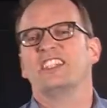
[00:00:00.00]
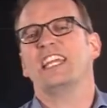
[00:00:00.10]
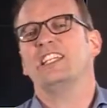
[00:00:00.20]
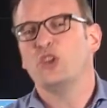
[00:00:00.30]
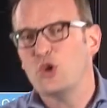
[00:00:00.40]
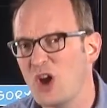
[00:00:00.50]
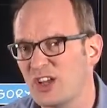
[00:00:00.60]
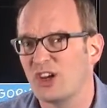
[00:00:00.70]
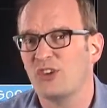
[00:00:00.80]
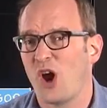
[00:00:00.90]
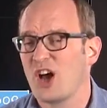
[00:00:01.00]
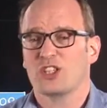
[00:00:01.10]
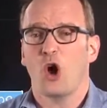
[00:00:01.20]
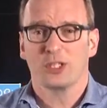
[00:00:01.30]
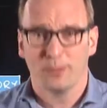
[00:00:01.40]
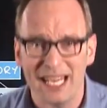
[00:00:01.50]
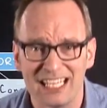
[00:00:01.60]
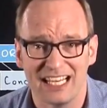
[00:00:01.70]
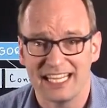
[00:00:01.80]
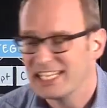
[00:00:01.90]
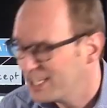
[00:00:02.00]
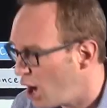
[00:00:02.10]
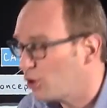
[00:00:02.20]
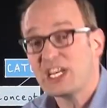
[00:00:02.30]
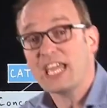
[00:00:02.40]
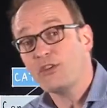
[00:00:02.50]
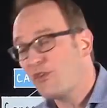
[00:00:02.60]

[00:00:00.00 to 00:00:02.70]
they do not arise automatically. No, they